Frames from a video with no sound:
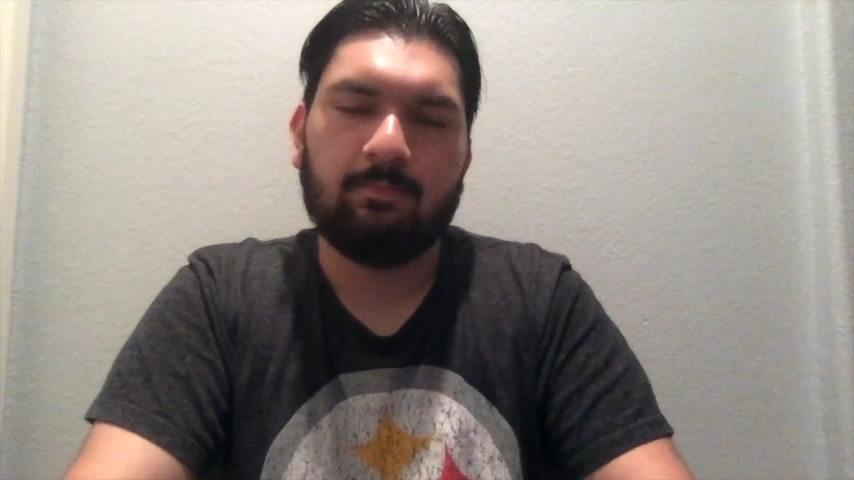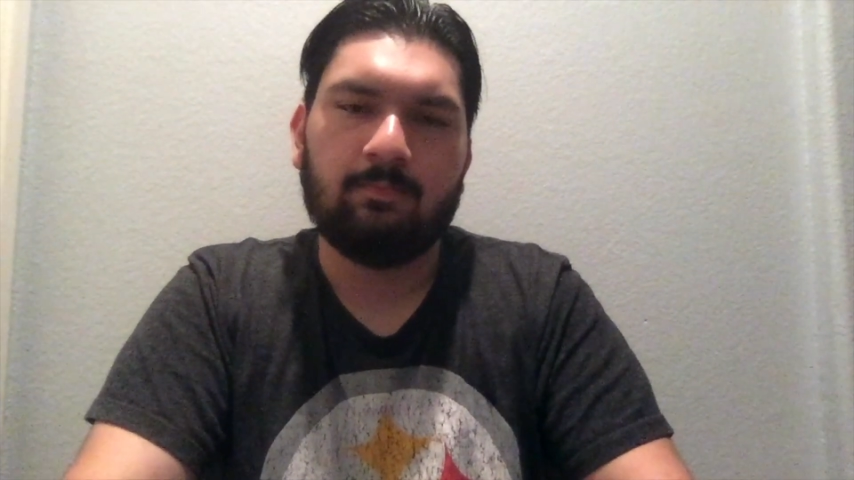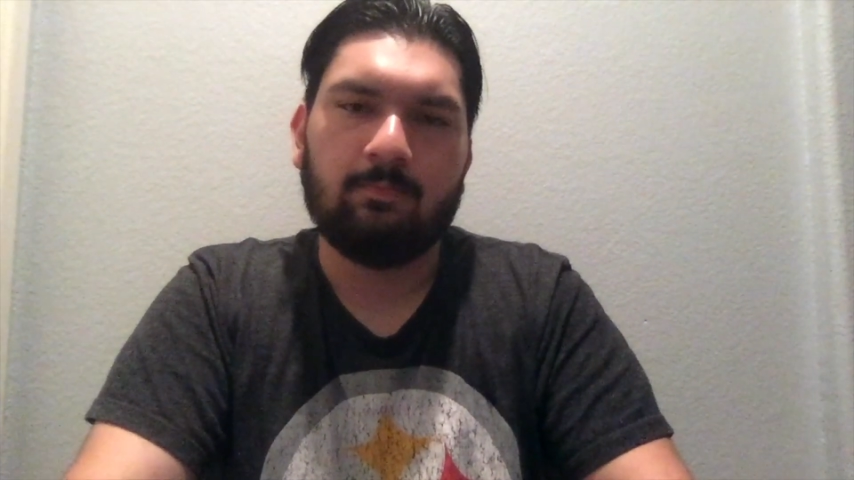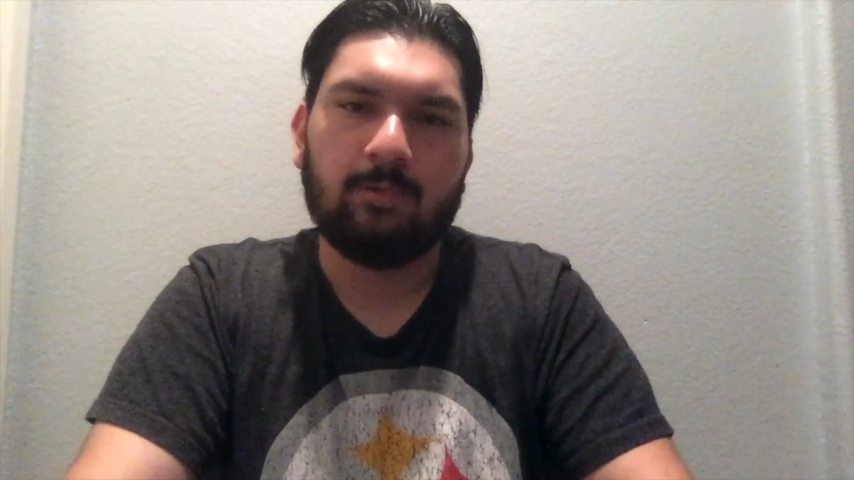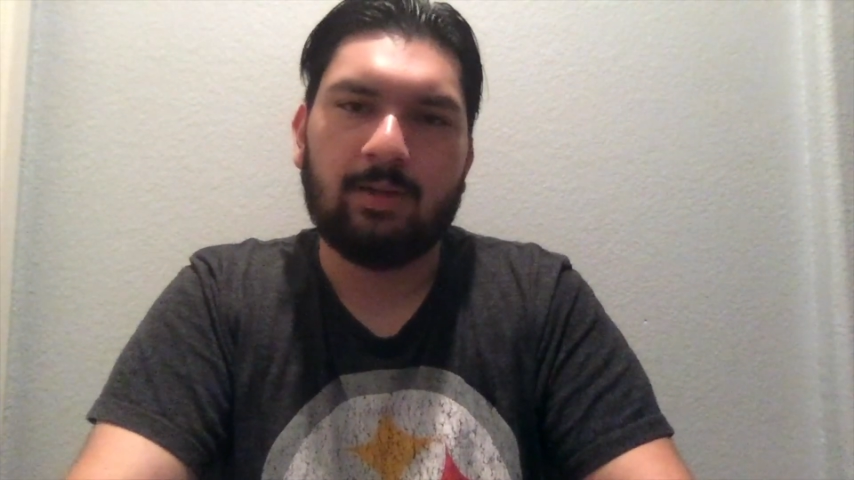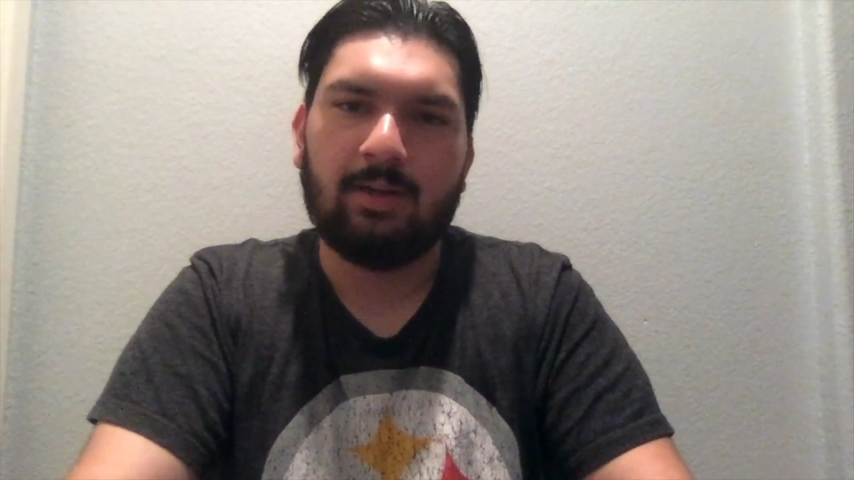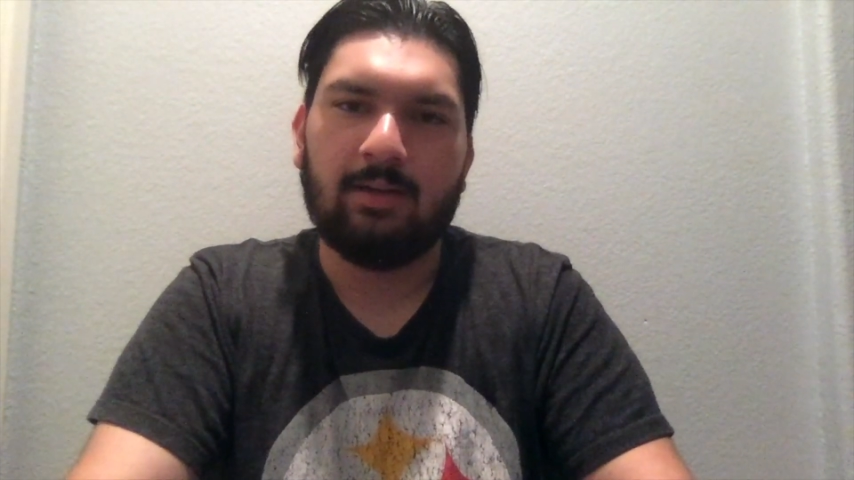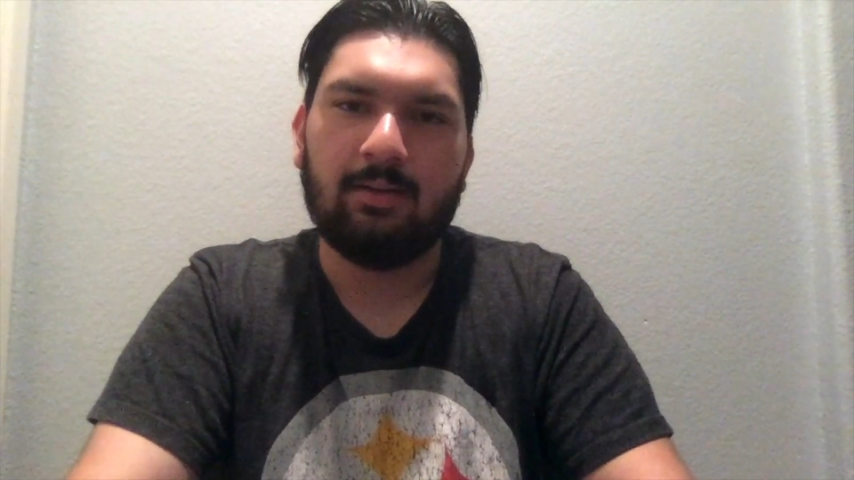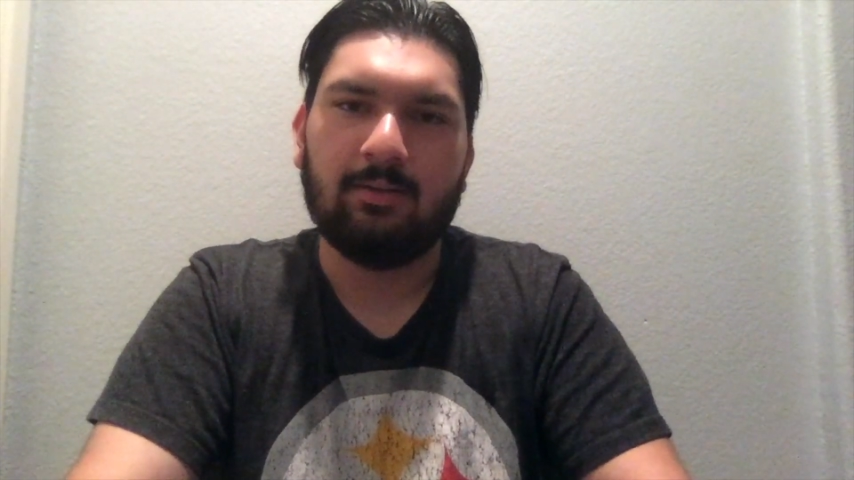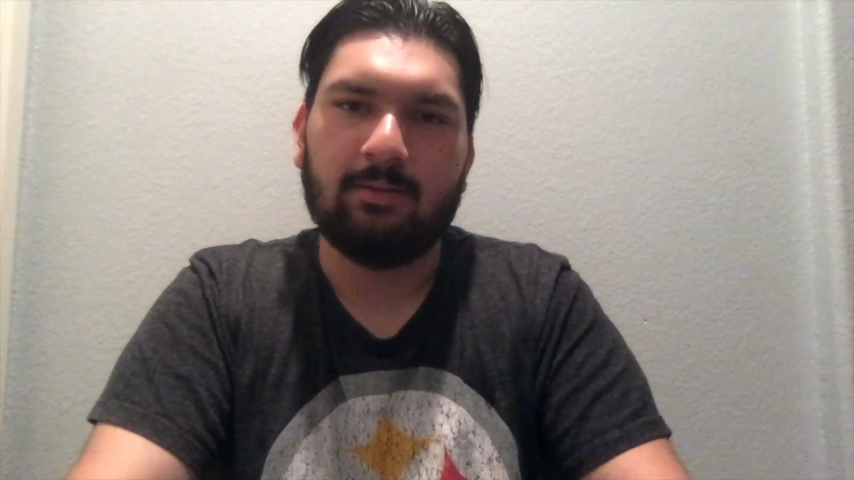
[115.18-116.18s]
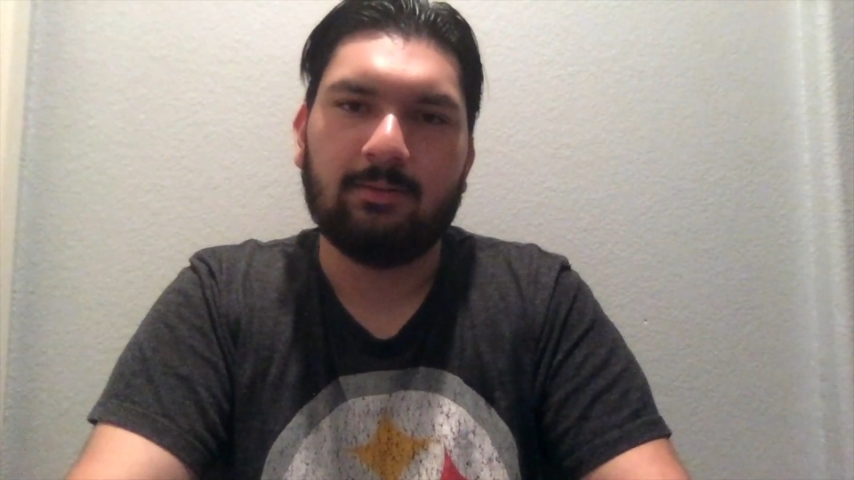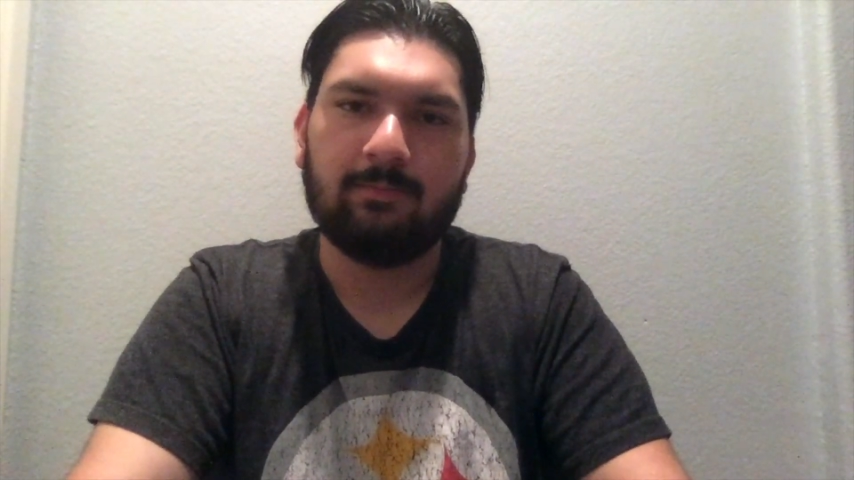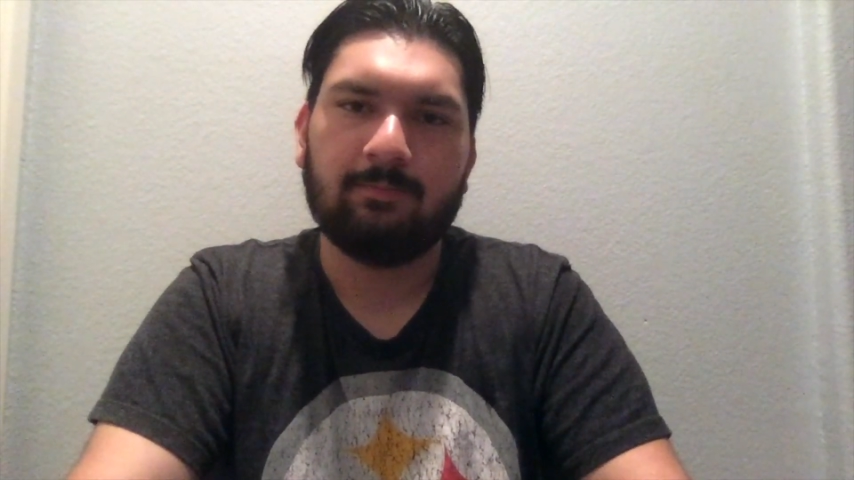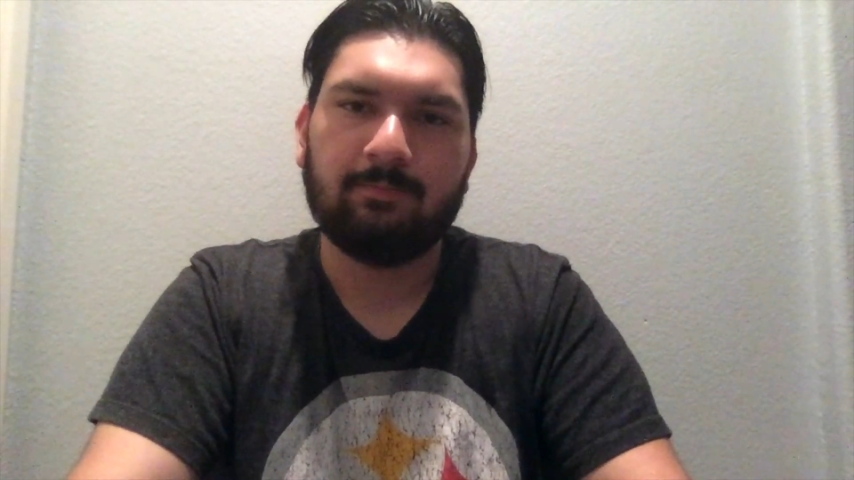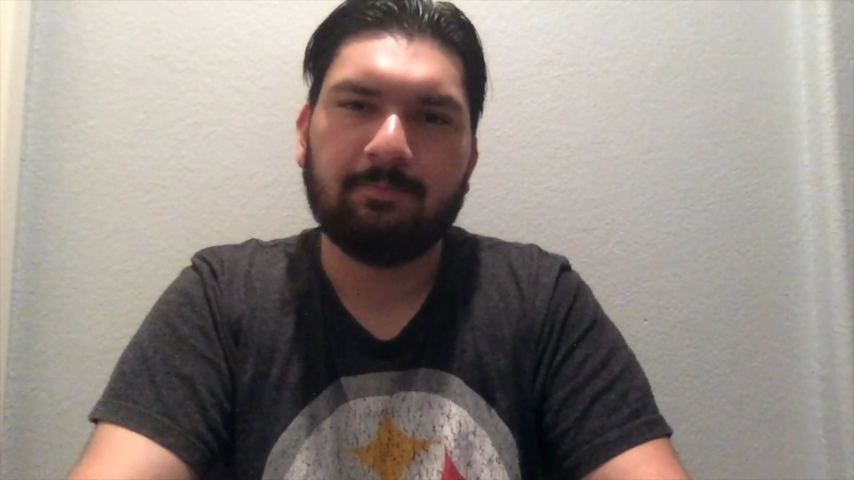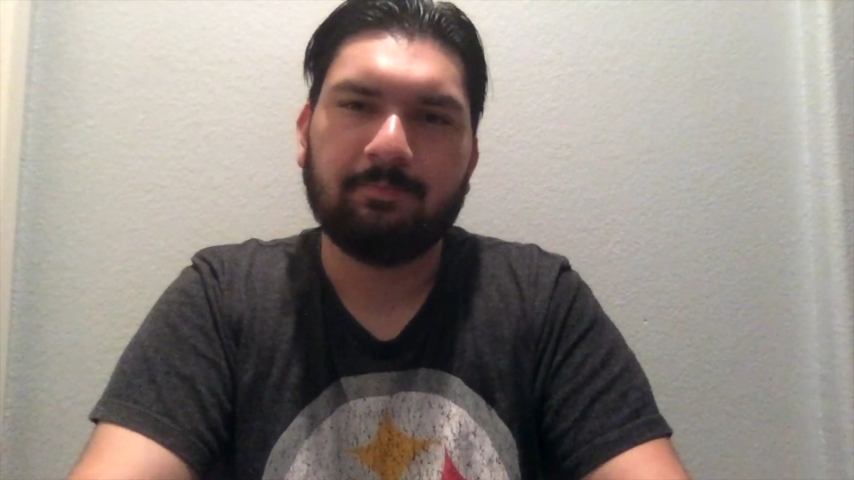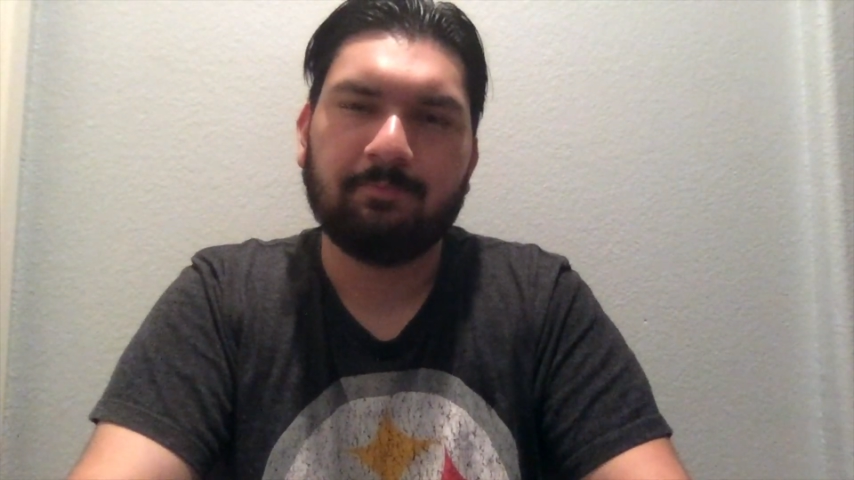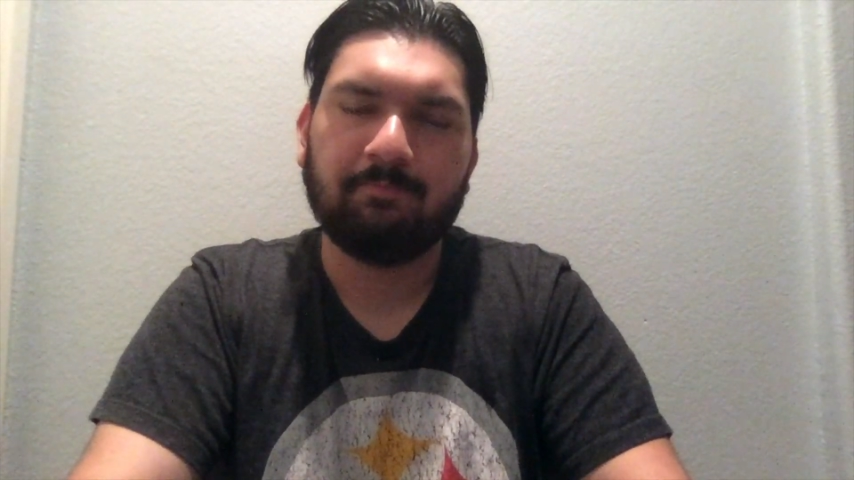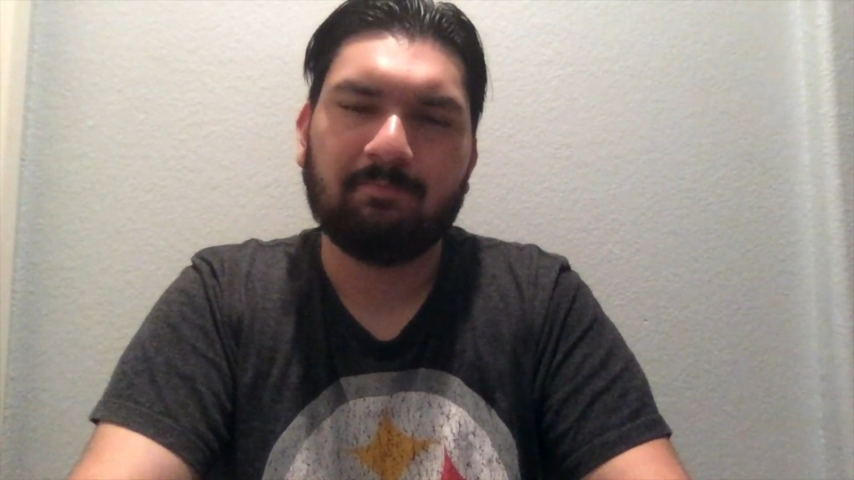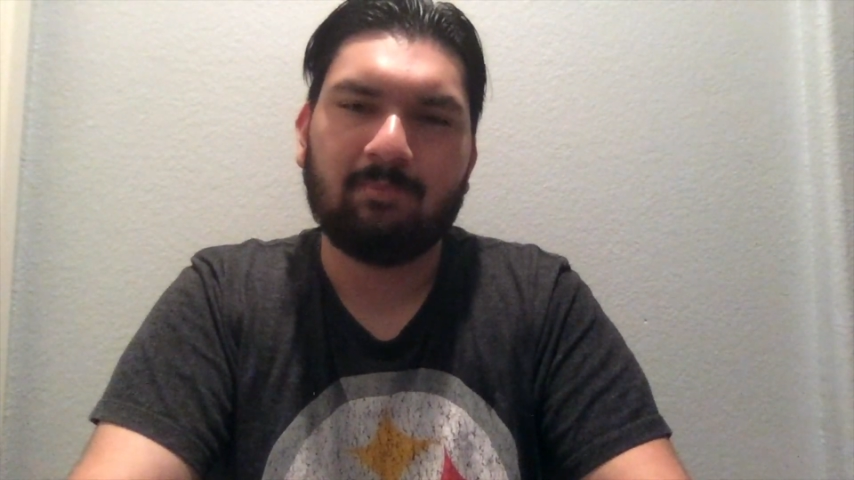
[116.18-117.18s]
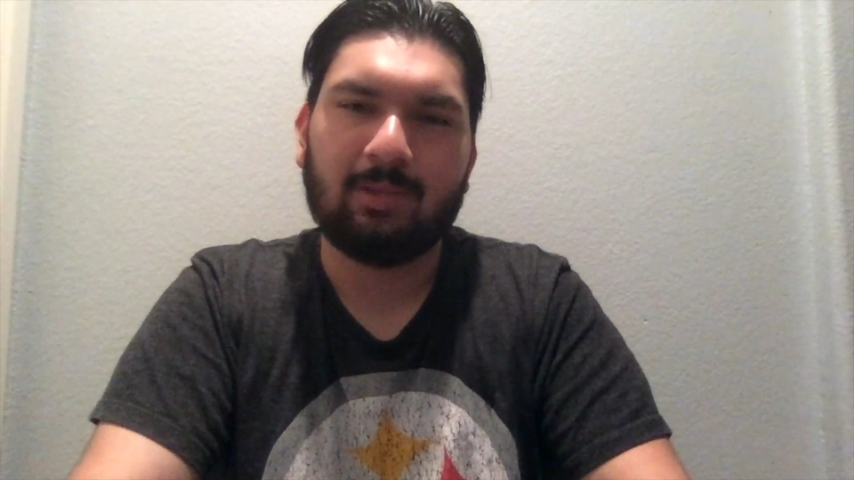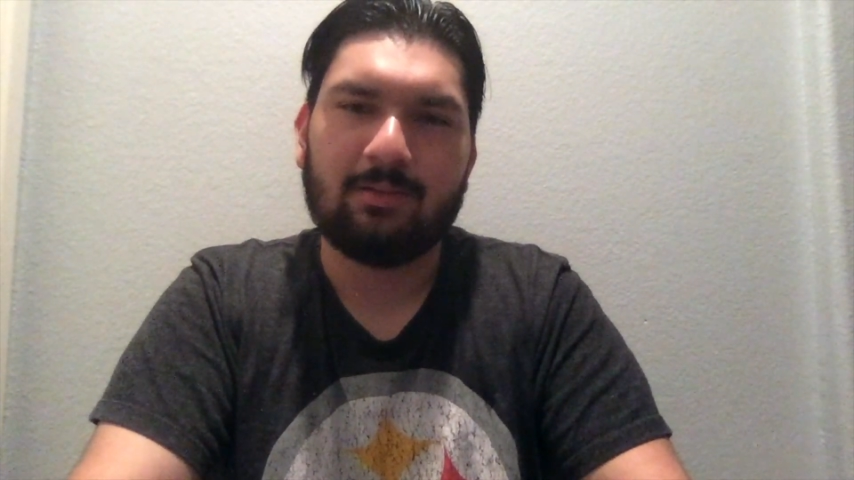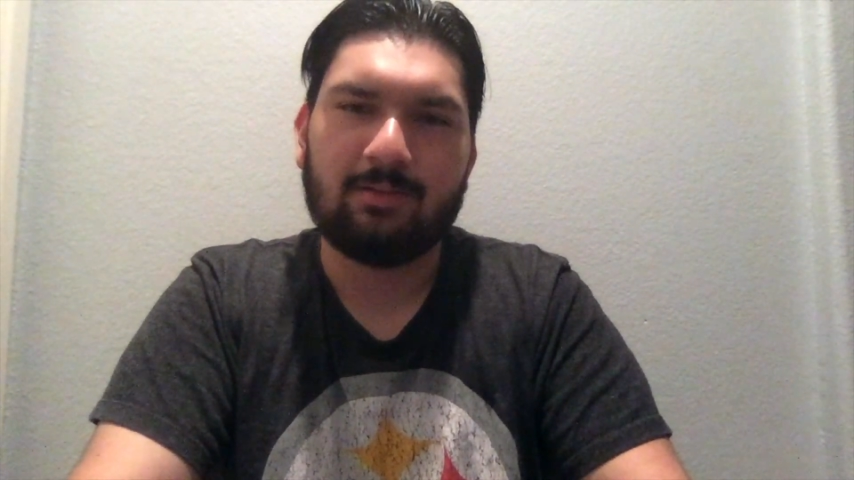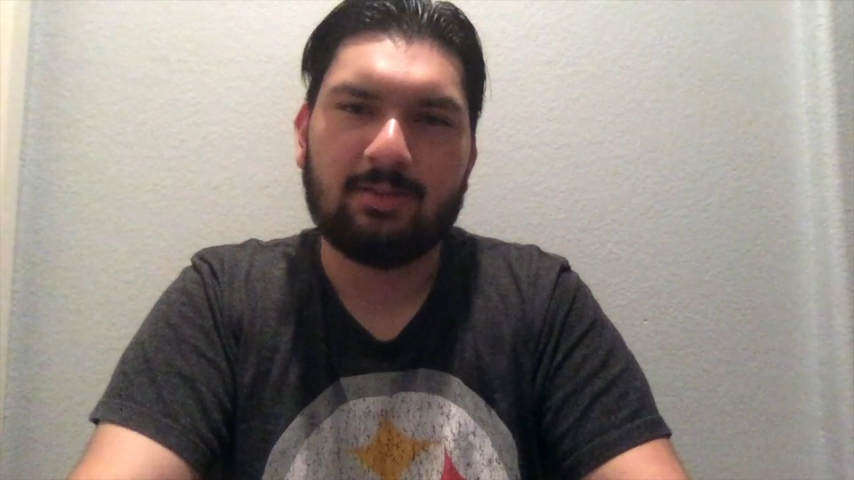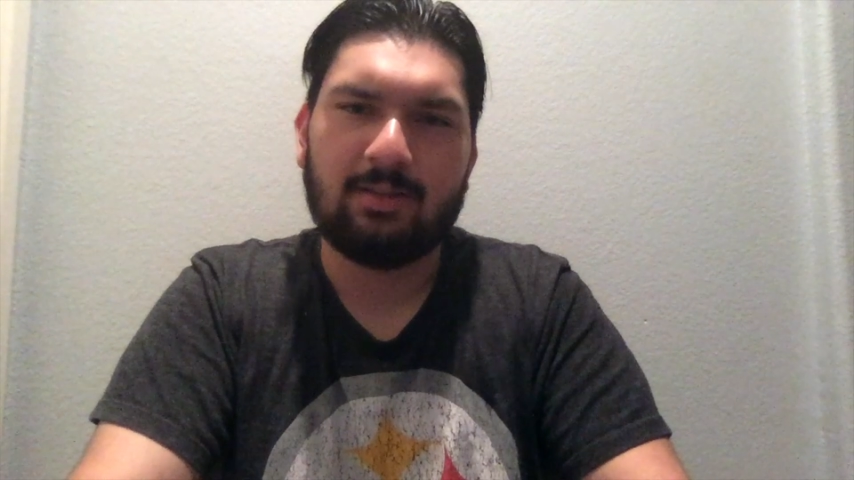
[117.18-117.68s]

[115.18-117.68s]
When I sit